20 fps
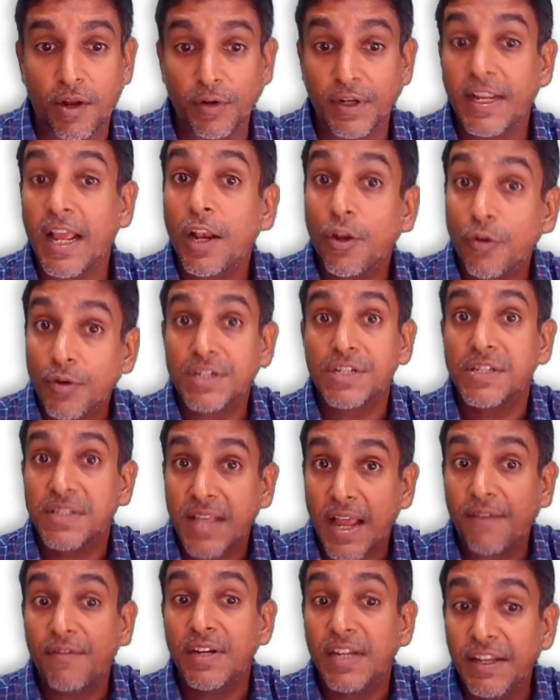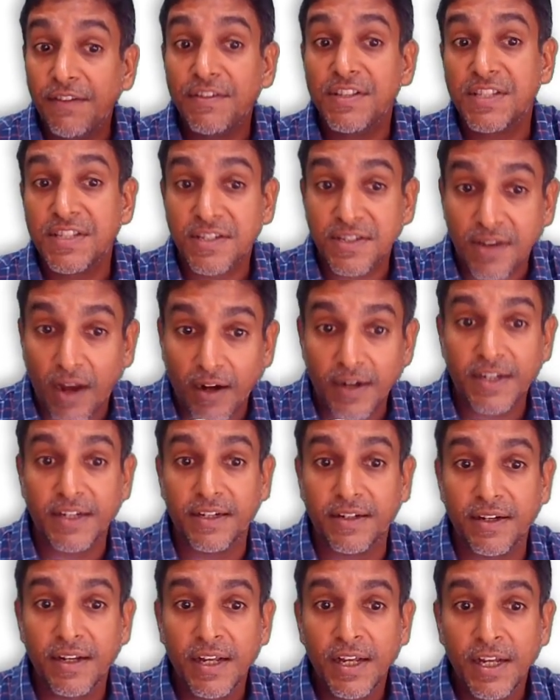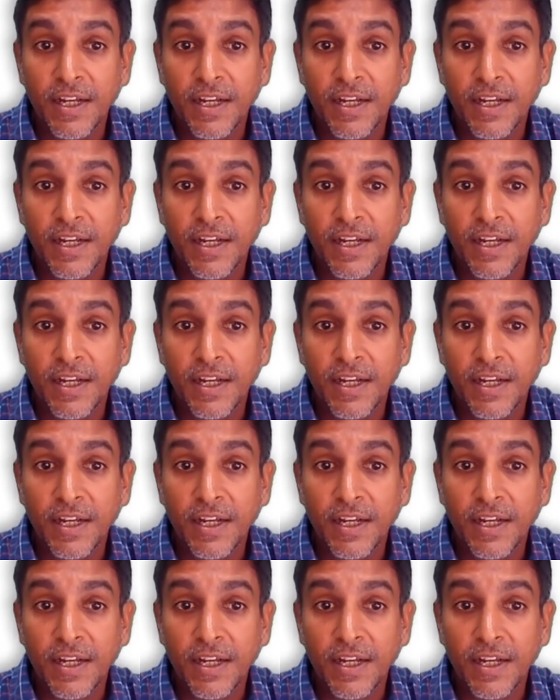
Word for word: deallocations haven't even started.